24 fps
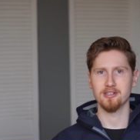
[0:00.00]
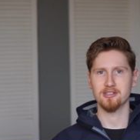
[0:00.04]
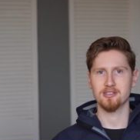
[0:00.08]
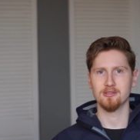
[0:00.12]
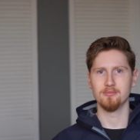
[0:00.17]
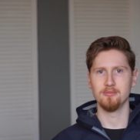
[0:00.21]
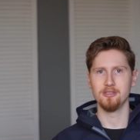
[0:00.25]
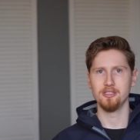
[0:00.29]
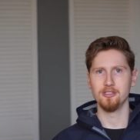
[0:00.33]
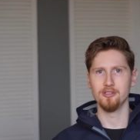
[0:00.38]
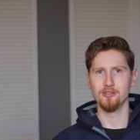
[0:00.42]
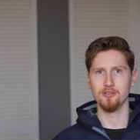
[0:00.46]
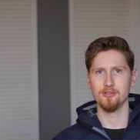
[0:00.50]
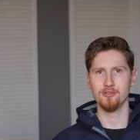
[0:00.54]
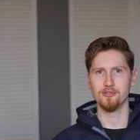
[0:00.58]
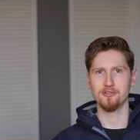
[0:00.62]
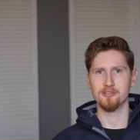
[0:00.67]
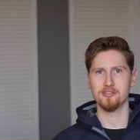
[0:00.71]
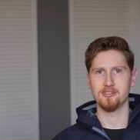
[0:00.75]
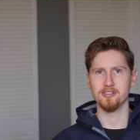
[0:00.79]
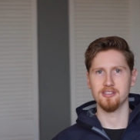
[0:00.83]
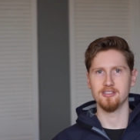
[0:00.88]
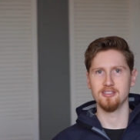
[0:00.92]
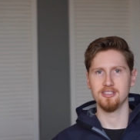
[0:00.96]
to be
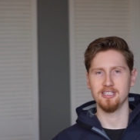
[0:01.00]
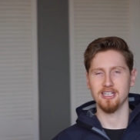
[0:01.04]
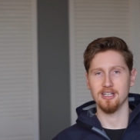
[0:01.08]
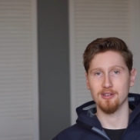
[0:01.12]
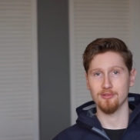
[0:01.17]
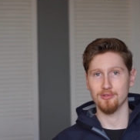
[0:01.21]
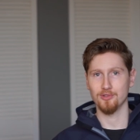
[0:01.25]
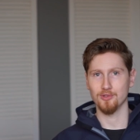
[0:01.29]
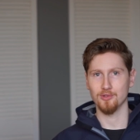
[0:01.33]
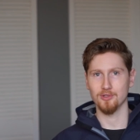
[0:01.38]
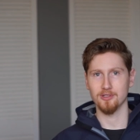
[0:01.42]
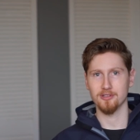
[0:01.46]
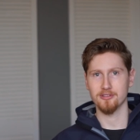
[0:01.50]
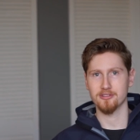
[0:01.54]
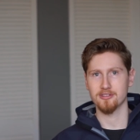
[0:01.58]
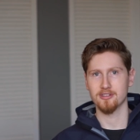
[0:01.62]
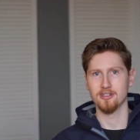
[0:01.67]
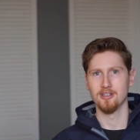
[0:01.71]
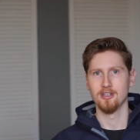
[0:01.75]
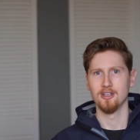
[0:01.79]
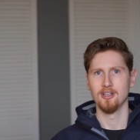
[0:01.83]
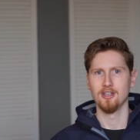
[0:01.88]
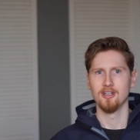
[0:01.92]
used in the outdoors.